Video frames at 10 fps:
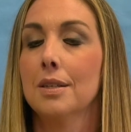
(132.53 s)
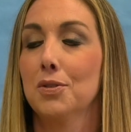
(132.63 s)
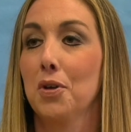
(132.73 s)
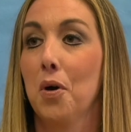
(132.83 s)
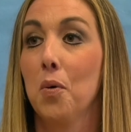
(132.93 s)

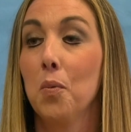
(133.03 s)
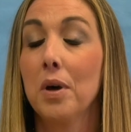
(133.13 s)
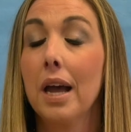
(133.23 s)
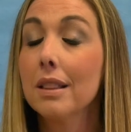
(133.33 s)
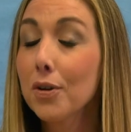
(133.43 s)
So
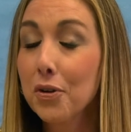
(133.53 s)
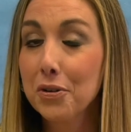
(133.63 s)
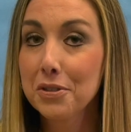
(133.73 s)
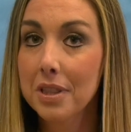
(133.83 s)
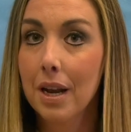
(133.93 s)
when I
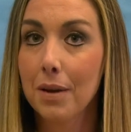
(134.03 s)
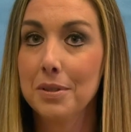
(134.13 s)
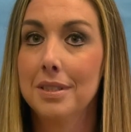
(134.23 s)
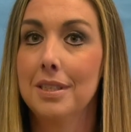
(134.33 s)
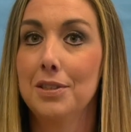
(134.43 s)
learned that I
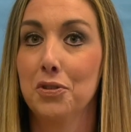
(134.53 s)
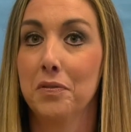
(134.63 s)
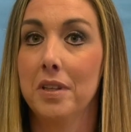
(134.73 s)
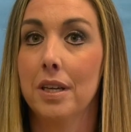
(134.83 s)
was the Teacher of the